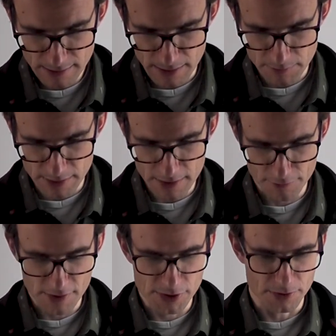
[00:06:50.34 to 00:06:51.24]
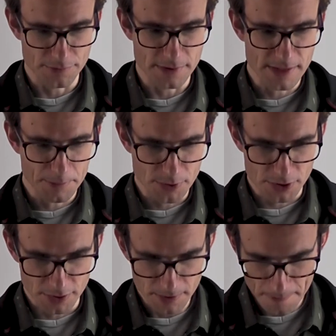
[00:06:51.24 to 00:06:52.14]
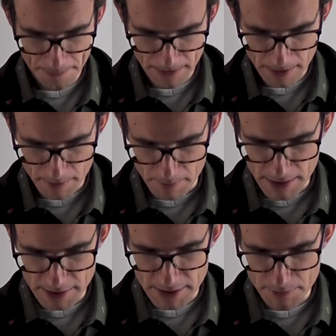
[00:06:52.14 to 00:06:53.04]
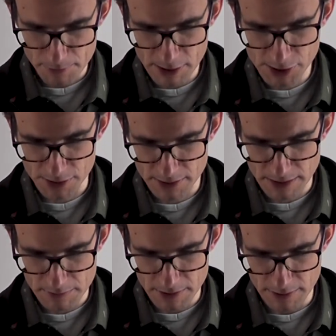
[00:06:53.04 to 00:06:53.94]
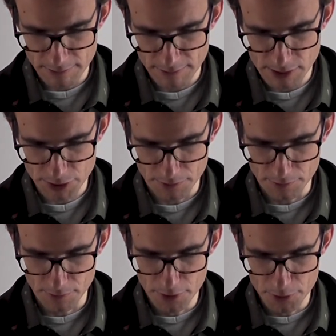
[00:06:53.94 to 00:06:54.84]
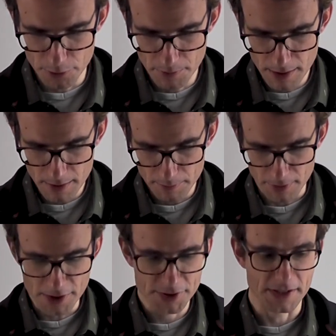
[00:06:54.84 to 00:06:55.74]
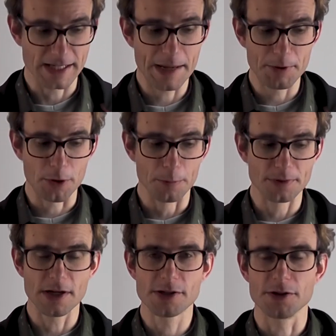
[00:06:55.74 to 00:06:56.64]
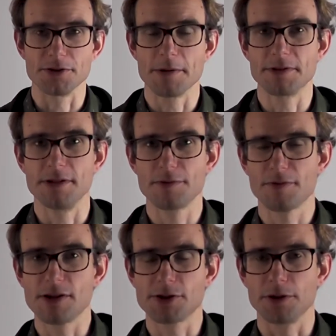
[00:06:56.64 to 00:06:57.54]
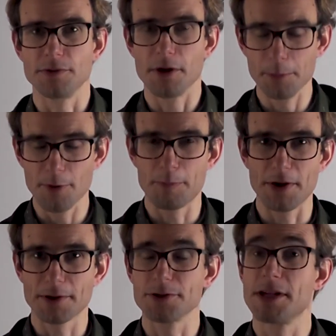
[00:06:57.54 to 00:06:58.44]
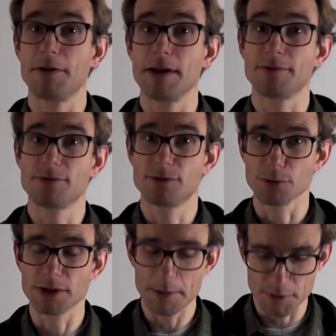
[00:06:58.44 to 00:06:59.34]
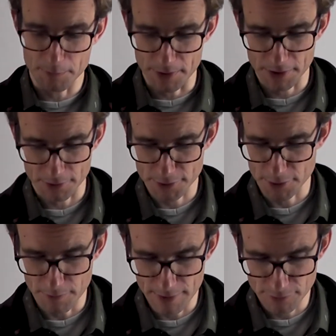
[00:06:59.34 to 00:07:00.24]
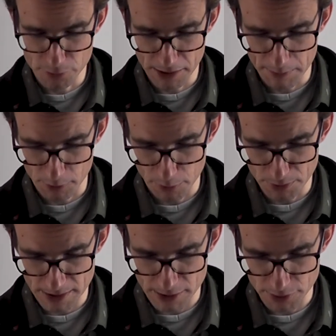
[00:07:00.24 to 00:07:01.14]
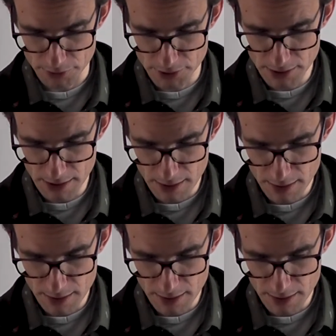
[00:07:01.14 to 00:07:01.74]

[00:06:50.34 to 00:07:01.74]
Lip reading: times the differential of the temperature, minus the pressure times the differential of the volume, plus the chemical potential times the differential of the number of particles. Now we have two types of particles, so we have two chemical potentials,